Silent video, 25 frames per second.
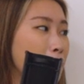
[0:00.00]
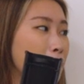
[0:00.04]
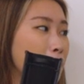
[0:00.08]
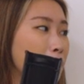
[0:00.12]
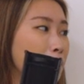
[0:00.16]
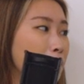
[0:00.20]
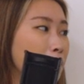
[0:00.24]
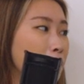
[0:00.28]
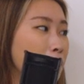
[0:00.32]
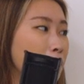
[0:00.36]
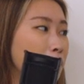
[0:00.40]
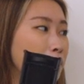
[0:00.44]

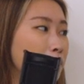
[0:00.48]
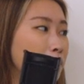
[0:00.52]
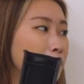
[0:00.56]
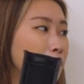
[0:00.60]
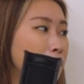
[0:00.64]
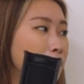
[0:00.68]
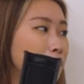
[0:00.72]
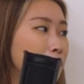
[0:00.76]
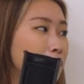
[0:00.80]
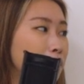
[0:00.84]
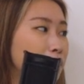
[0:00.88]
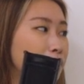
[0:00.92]

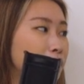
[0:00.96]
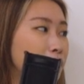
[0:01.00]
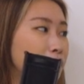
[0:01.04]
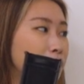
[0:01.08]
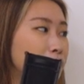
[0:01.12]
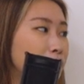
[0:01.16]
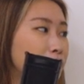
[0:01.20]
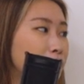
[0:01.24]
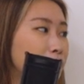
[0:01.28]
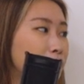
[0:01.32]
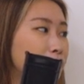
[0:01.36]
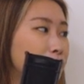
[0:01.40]

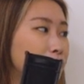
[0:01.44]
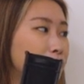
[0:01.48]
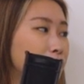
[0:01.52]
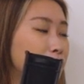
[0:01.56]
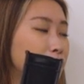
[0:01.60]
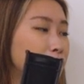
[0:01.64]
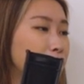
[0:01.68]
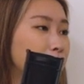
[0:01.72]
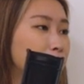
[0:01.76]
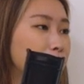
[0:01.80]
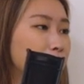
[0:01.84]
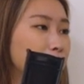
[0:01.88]

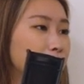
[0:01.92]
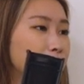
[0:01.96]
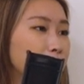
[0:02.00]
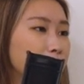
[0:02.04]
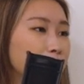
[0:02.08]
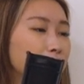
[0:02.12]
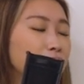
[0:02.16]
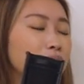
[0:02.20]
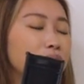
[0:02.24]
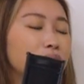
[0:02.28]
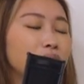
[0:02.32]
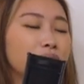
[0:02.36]

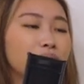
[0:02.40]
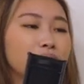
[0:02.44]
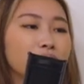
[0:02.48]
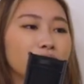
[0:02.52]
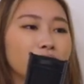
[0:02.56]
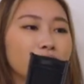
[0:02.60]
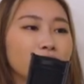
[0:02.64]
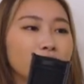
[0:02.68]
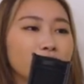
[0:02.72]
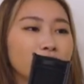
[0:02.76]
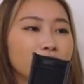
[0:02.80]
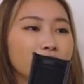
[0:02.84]

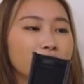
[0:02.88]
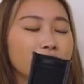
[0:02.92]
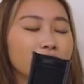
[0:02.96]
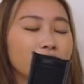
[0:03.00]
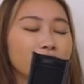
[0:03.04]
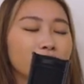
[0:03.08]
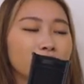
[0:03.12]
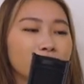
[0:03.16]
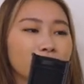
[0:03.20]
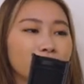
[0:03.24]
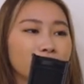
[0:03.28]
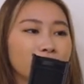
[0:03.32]

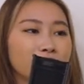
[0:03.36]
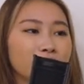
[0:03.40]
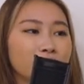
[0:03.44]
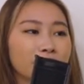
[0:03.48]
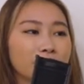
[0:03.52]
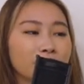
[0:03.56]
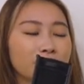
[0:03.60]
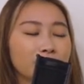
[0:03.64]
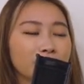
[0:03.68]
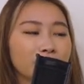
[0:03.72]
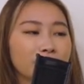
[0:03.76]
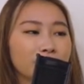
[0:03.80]

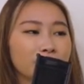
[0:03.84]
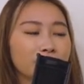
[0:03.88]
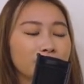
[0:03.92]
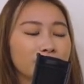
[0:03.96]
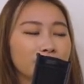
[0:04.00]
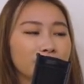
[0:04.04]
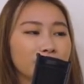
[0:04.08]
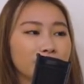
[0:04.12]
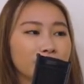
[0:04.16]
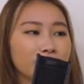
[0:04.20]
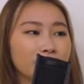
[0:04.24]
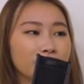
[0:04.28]

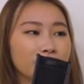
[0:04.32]
[no speech]